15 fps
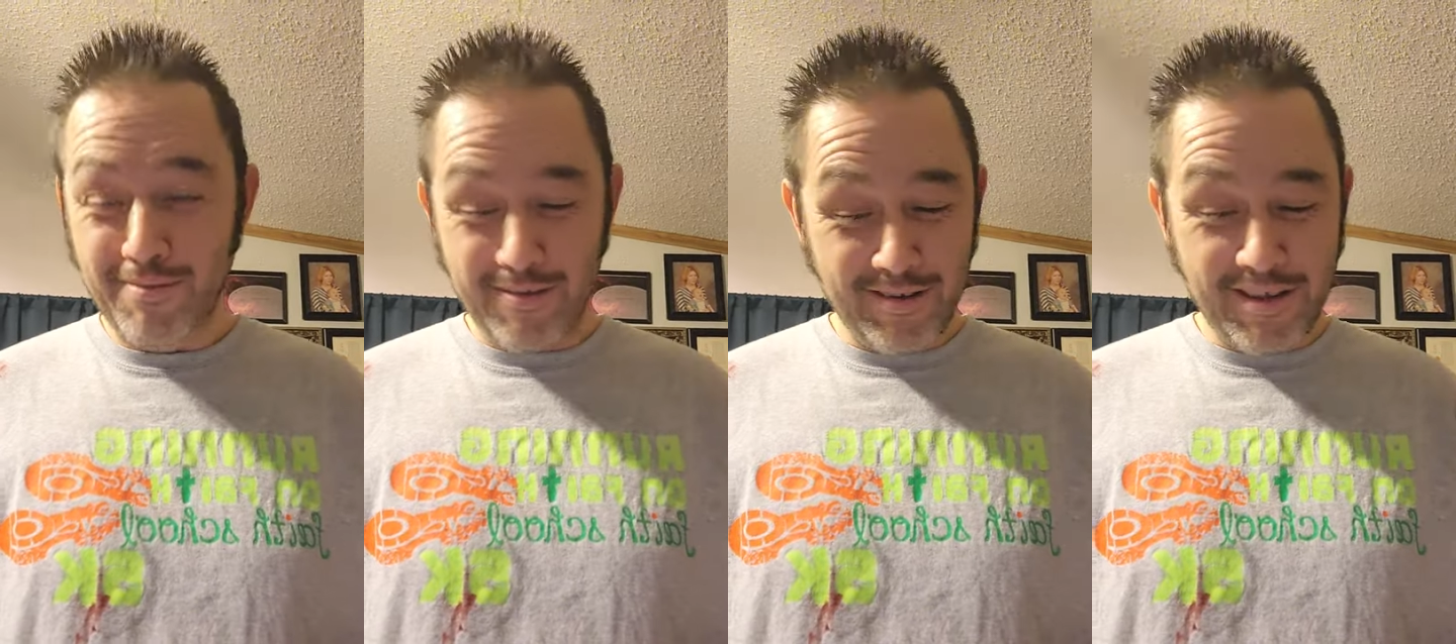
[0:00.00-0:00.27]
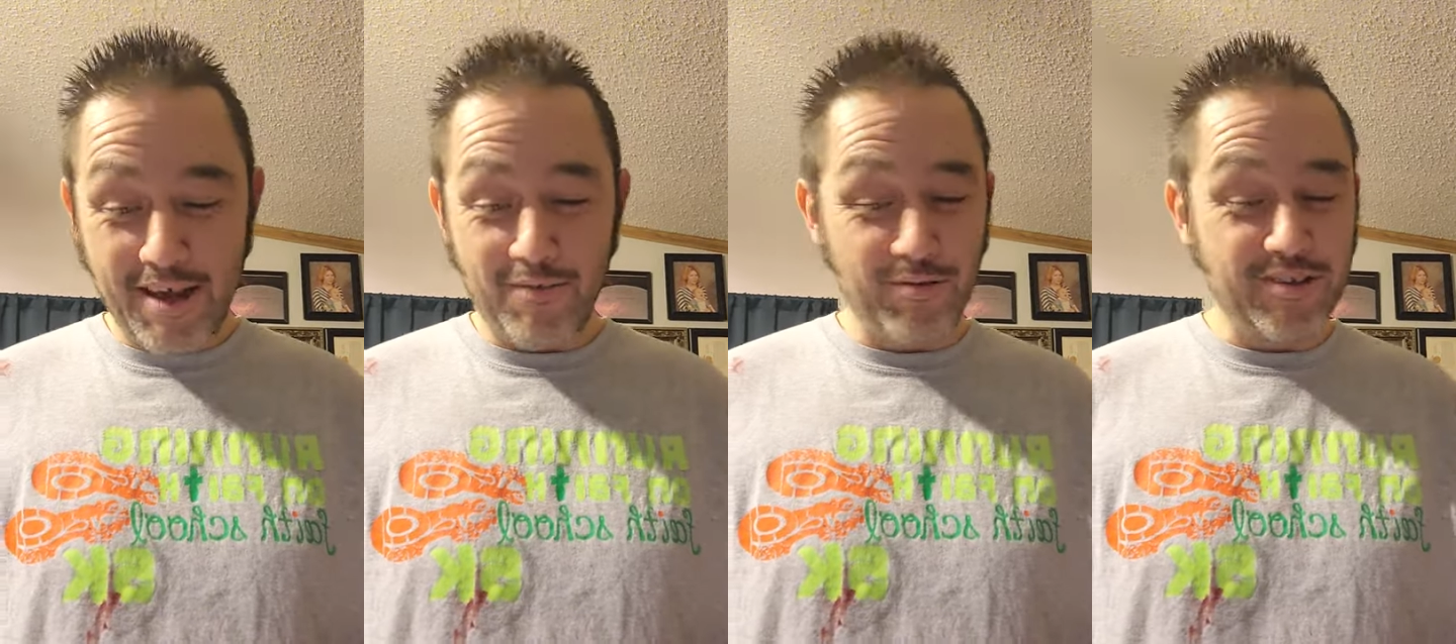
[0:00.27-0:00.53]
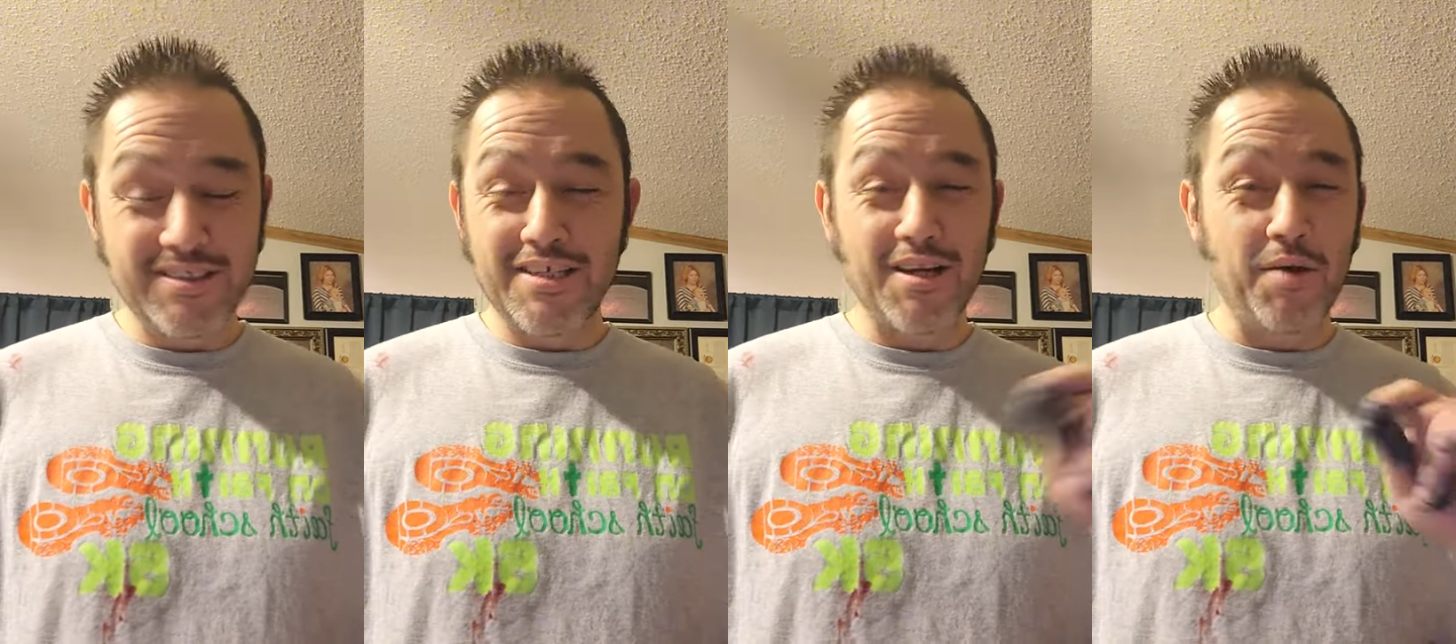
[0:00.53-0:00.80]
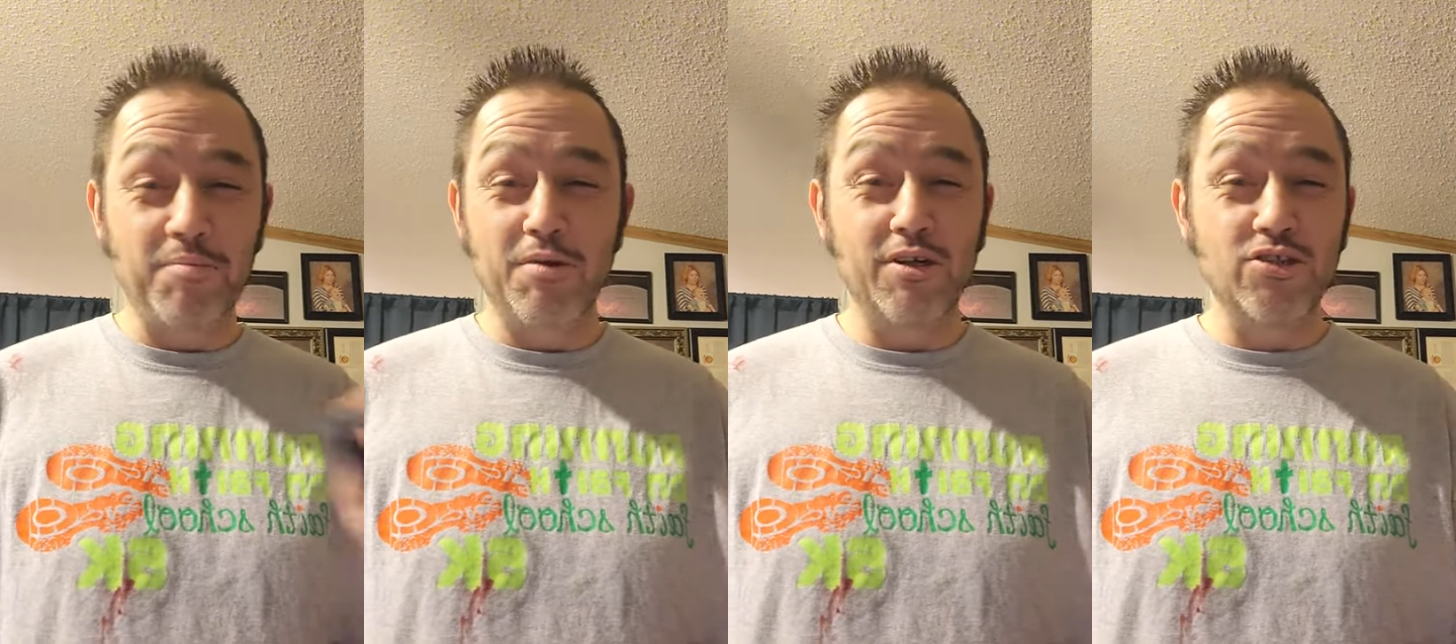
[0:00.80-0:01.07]
devil is
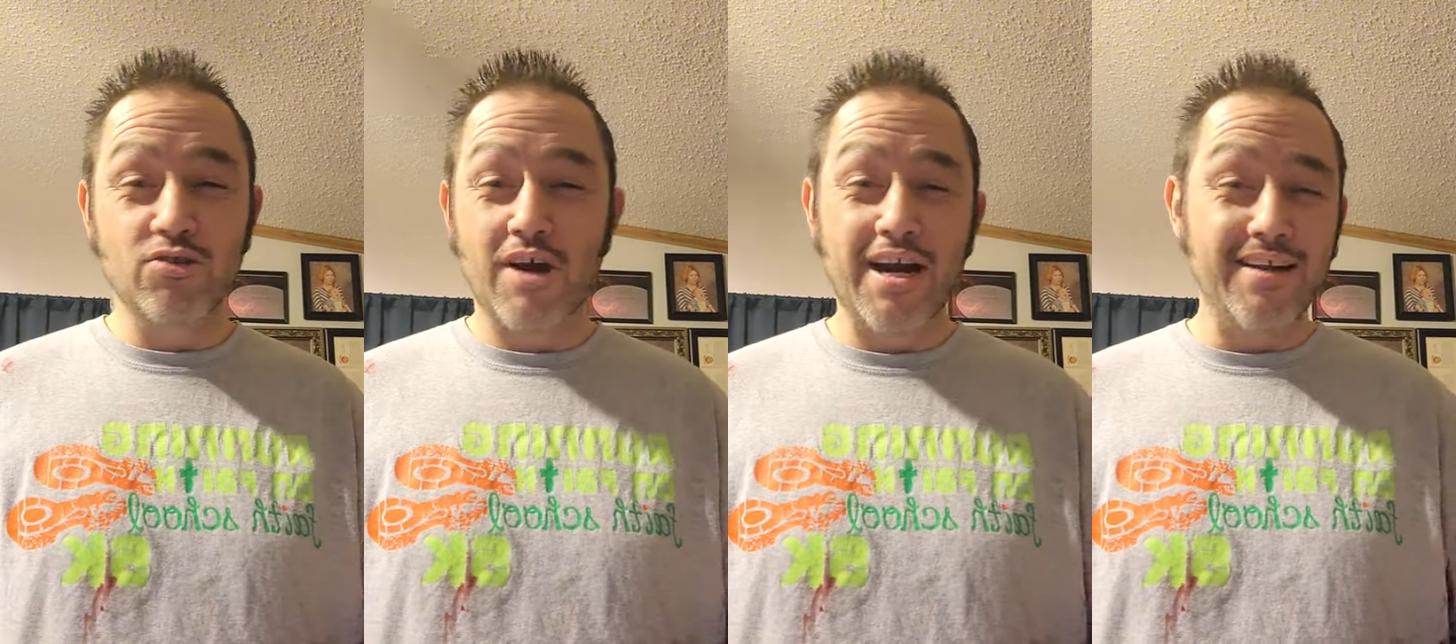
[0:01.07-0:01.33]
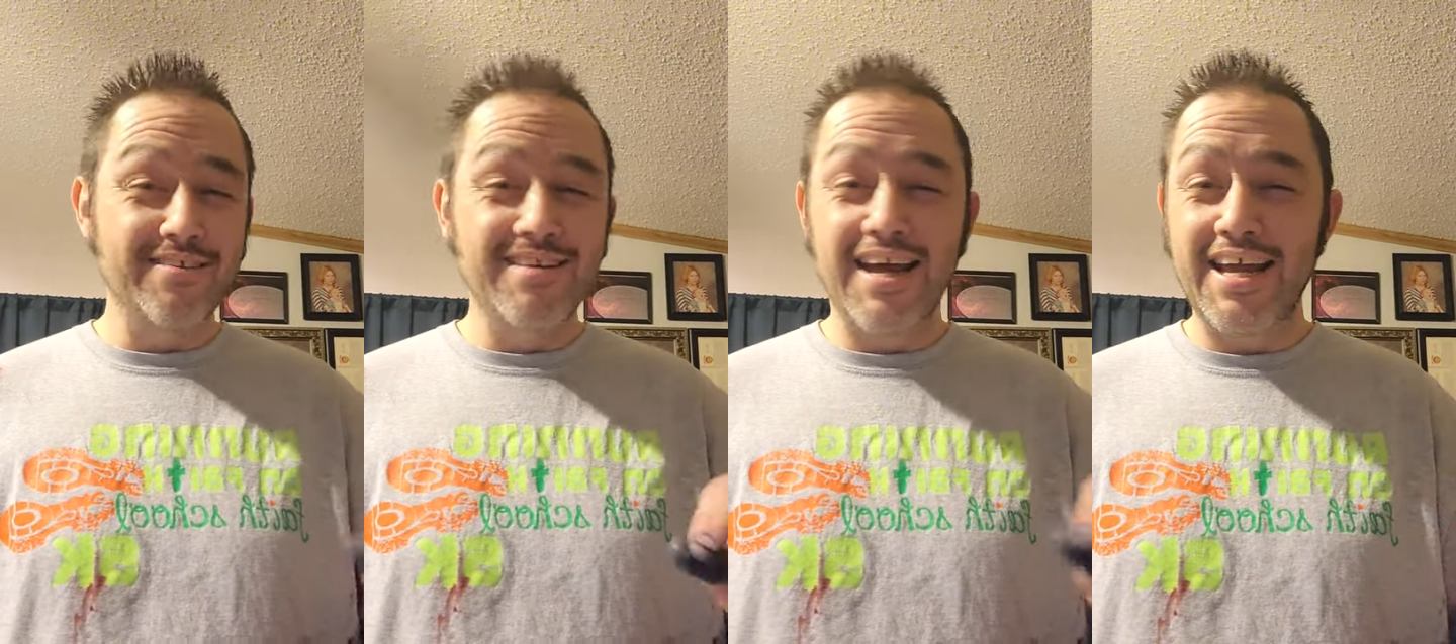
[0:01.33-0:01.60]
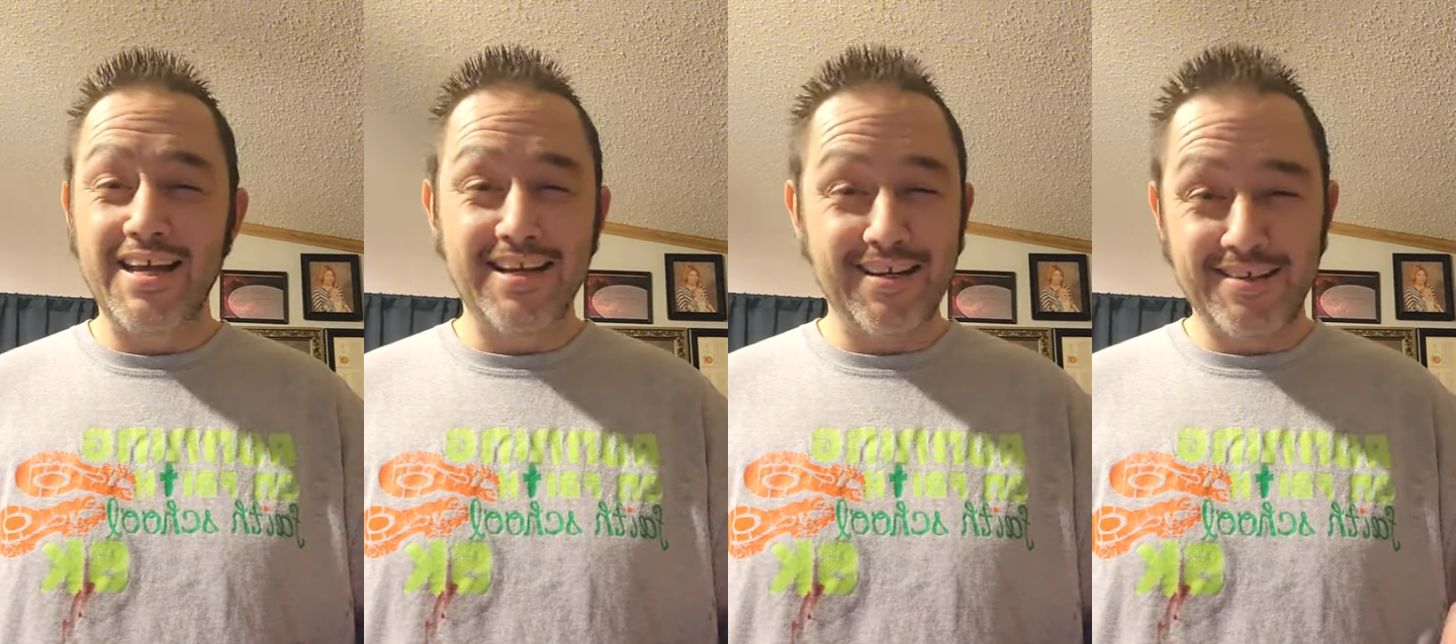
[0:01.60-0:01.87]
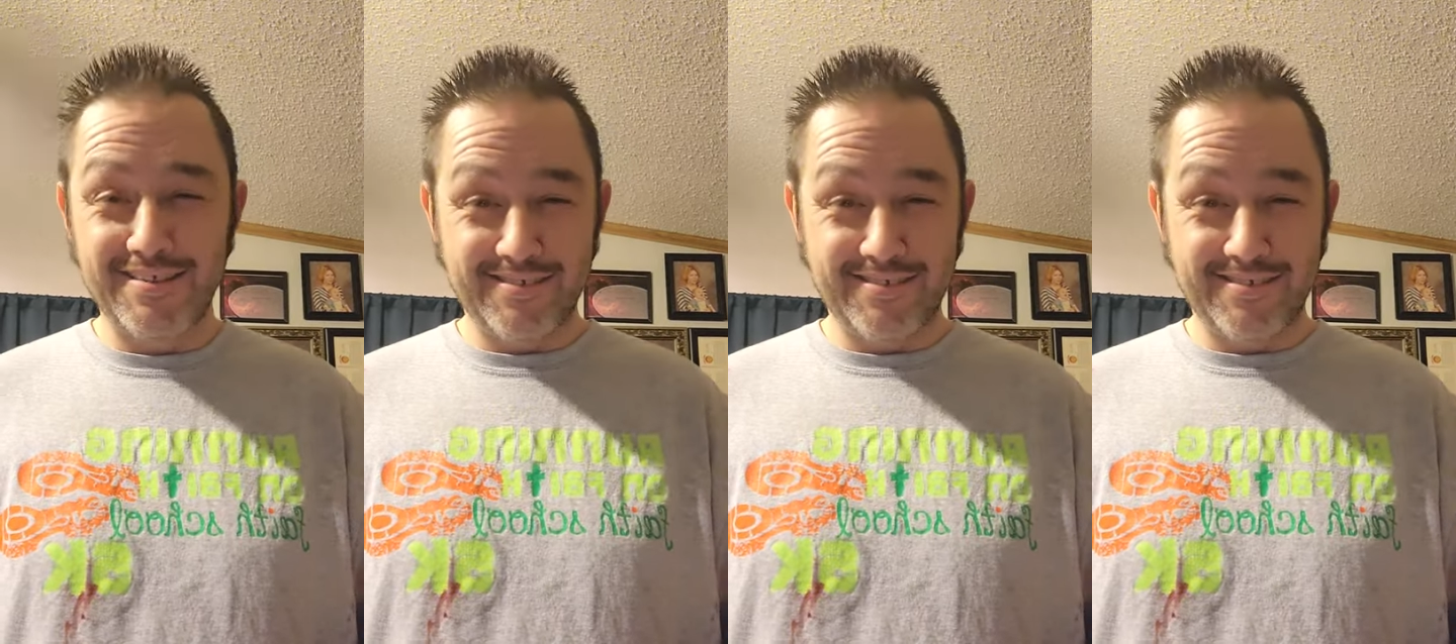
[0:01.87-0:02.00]
coming to try to take